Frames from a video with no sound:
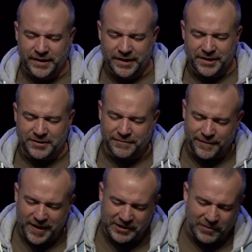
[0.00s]
and to
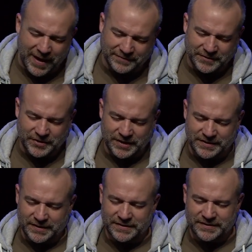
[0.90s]
follow after
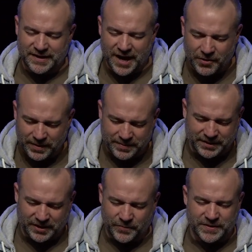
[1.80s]
Jesus. That's how we become